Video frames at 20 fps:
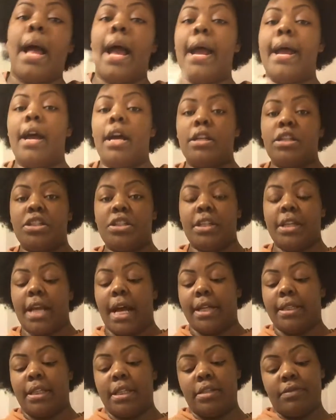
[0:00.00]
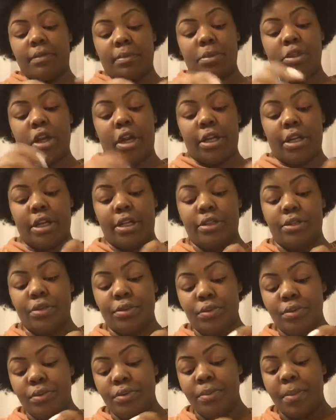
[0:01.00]
I actually got this from Target
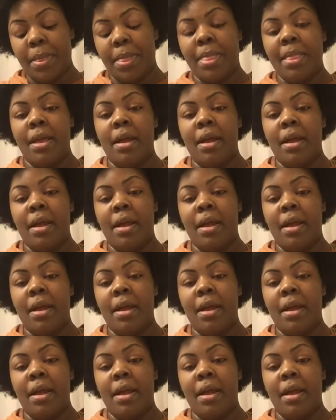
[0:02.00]
too.